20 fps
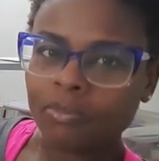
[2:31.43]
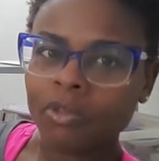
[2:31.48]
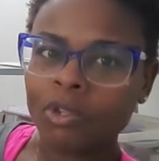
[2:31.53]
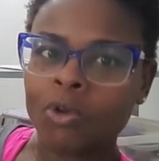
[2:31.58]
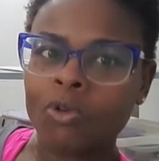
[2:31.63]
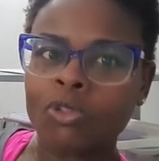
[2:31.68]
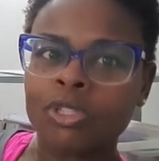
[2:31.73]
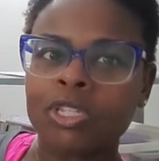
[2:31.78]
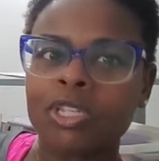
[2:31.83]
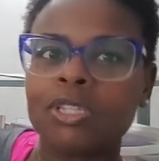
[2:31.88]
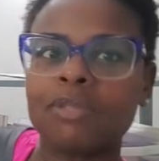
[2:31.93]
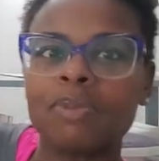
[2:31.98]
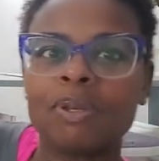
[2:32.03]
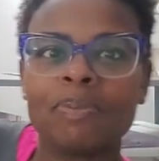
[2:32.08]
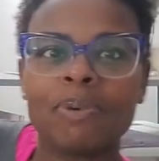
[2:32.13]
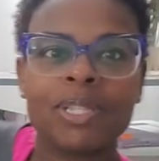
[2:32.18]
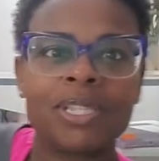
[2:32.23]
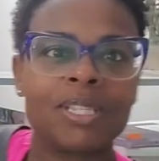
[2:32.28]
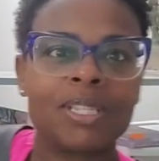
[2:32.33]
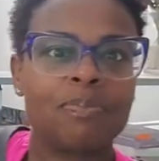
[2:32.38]
Oh, excuse me,
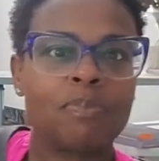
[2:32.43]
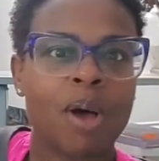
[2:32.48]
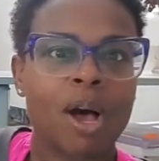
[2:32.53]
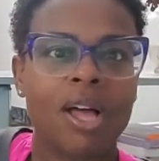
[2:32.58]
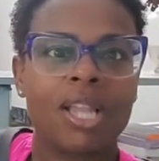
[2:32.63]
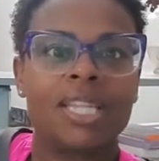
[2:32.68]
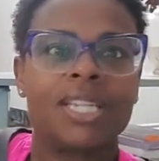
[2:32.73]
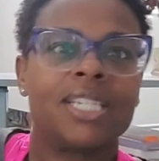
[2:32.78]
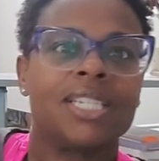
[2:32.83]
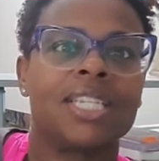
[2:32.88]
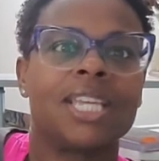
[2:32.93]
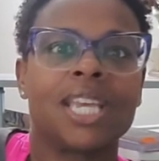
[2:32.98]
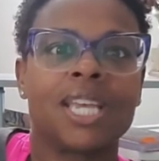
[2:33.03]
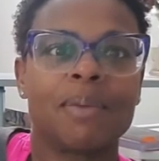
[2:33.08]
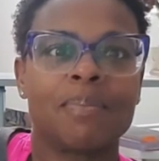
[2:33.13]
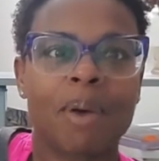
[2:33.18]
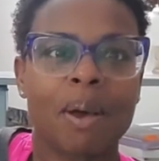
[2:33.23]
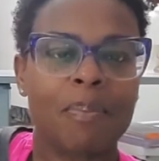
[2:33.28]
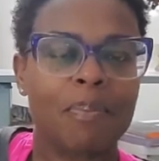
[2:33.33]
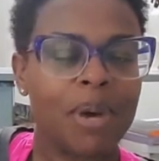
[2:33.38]
but this pollen is kicking
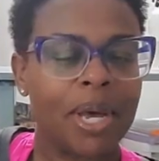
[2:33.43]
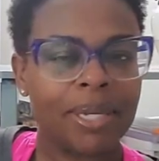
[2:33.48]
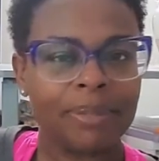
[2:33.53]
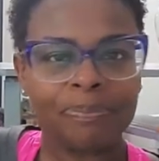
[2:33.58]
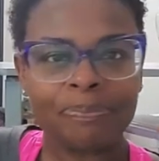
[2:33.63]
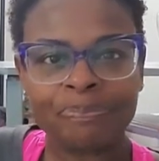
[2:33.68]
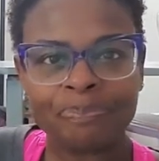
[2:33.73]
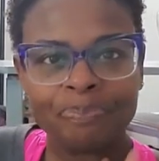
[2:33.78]
my butt.